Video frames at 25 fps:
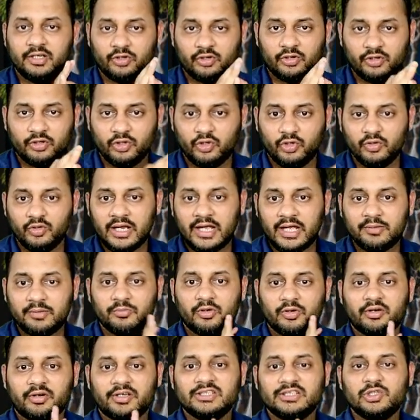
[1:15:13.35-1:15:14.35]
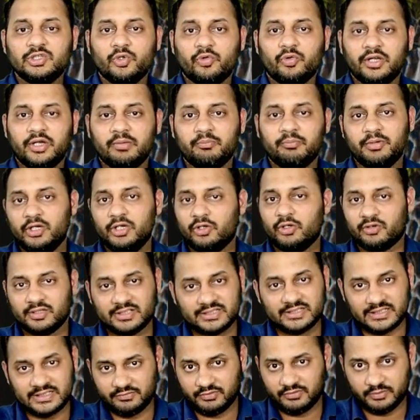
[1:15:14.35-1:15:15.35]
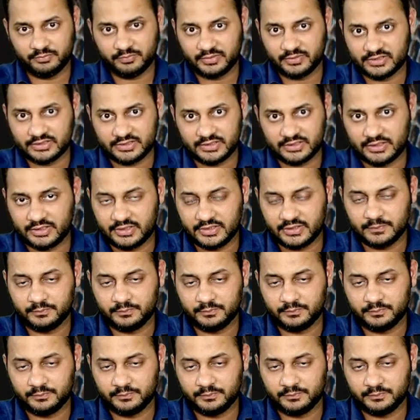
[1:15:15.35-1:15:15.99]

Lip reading: or no LIBOR is going beyond 7%.